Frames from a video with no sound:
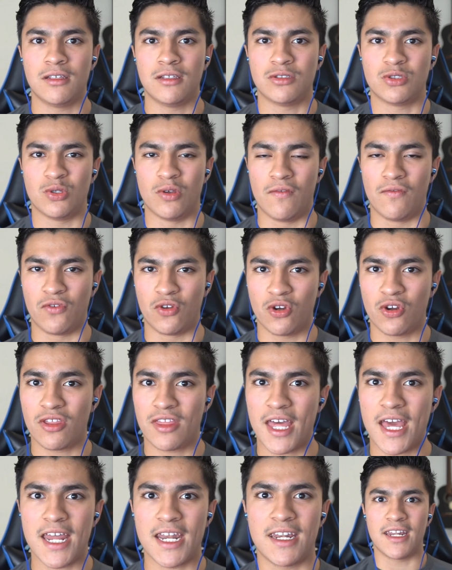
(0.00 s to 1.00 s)
So if you're
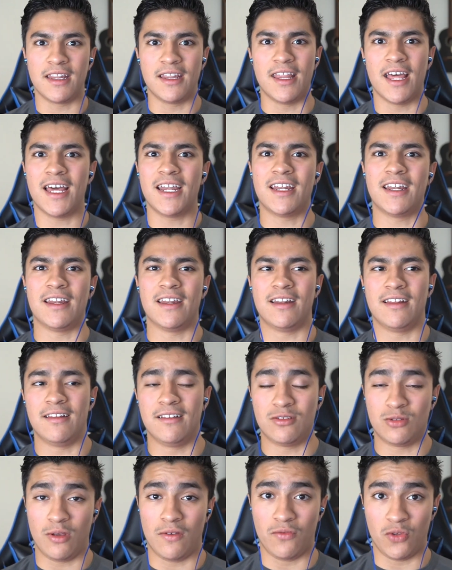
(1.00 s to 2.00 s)
that that
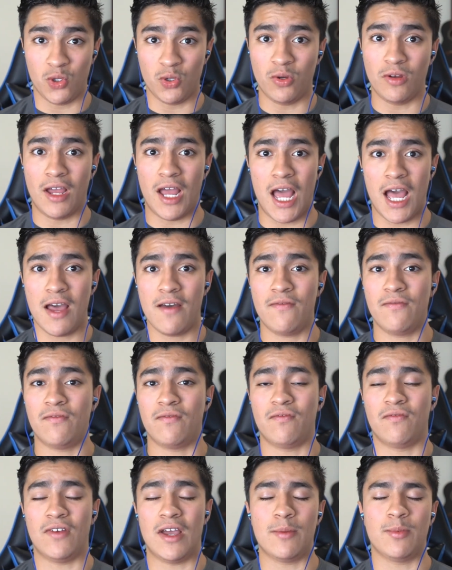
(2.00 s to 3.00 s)
so if you have
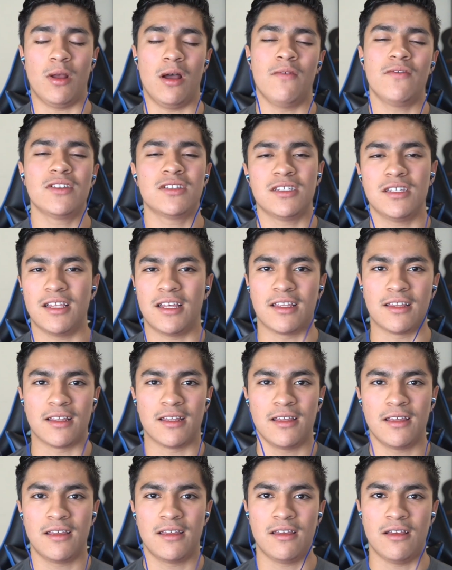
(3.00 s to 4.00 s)
fap obviously like
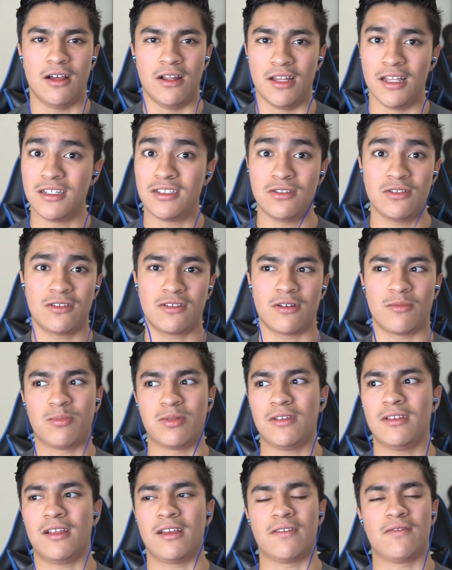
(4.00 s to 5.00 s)
unless you're a
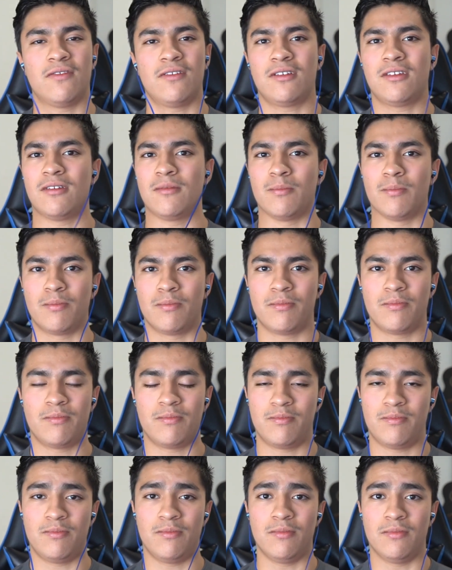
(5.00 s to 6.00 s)
complete like fucking
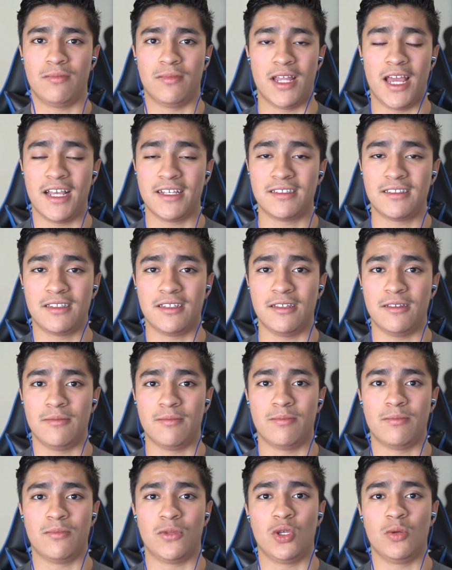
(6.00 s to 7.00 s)

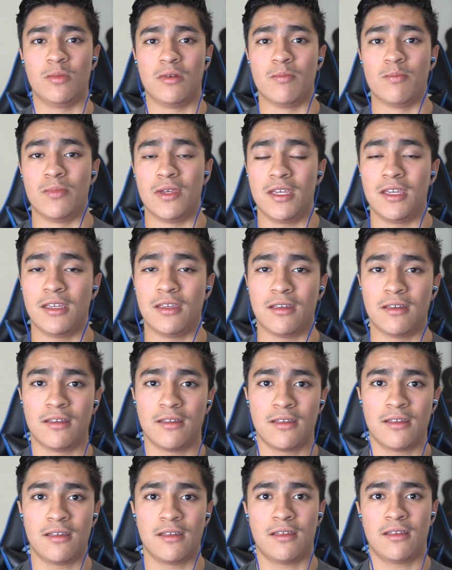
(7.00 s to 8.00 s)
nasty human being
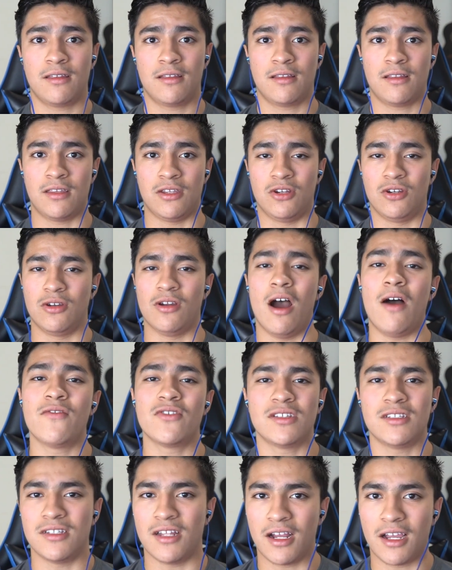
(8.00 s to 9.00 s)
you're
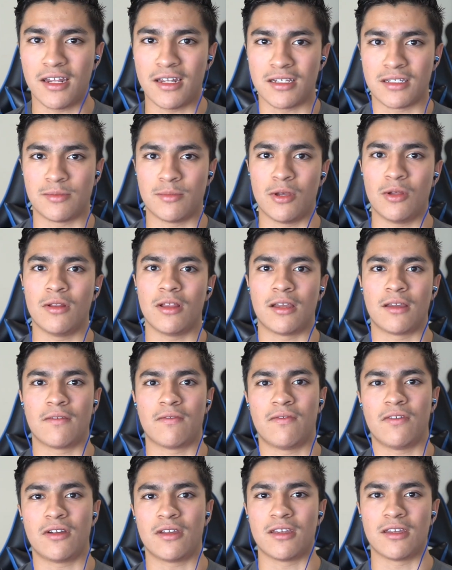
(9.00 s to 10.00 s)
obviously not gonna smell like
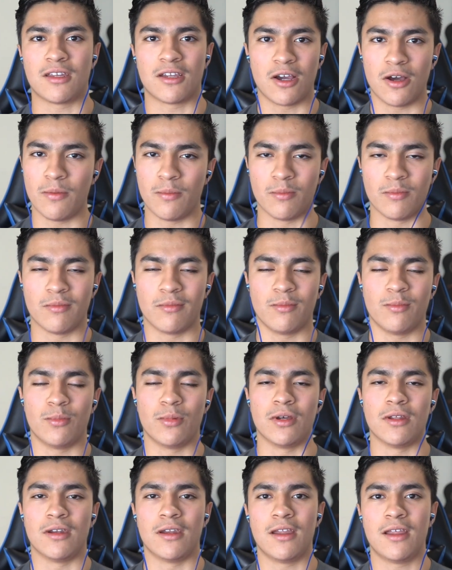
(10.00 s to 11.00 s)
fucking cum,
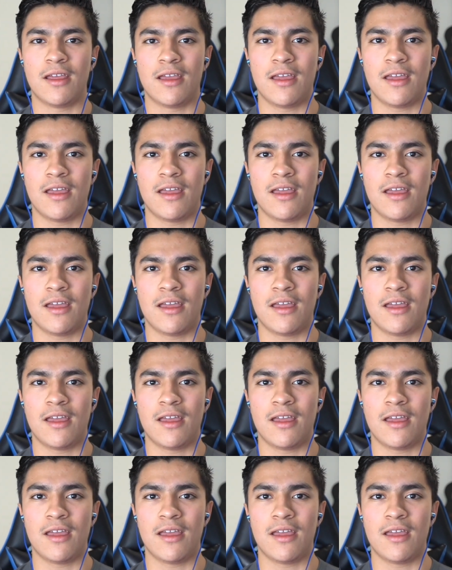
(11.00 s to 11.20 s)
but